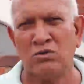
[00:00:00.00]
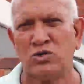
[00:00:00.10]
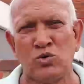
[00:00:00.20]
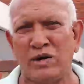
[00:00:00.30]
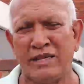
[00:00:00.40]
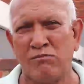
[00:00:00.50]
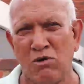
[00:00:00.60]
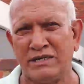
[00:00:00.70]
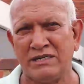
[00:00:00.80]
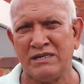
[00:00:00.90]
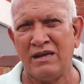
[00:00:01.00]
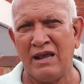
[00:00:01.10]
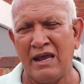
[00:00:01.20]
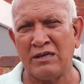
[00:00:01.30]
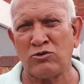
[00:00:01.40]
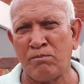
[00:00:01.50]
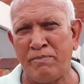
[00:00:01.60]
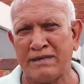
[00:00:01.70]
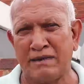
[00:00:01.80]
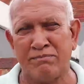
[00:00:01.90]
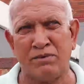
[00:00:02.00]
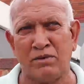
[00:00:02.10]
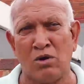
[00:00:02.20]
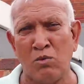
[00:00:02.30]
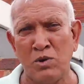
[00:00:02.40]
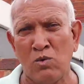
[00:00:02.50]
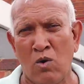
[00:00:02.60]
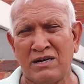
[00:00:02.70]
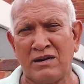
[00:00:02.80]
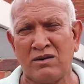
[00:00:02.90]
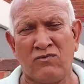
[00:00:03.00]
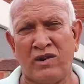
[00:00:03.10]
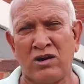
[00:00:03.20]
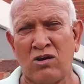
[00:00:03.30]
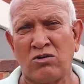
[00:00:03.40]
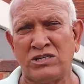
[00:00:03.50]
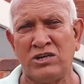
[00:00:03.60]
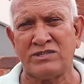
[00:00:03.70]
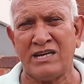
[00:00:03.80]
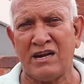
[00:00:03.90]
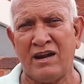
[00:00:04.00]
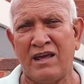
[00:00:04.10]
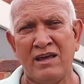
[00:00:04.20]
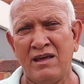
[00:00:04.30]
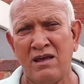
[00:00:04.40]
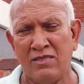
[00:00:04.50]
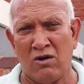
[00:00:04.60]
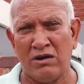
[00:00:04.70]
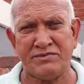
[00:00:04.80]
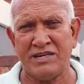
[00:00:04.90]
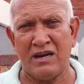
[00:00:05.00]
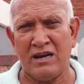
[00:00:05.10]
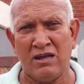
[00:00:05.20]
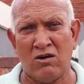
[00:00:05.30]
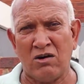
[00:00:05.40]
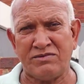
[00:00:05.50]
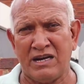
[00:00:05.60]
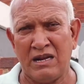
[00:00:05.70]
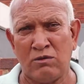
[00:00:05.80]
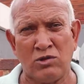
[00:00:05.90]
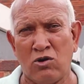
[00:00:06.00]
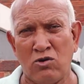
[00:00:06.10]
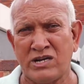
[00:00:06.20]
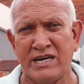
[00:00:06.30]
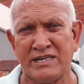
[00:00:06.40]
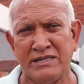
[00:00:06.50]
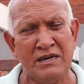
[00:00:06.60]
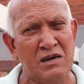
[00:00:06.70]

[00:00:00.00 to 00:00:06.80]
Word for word: with sewer at the moment is all blacked up. Though we work very closely on Saturday, the whole of Saturday, the whole of Sunday with the contractor,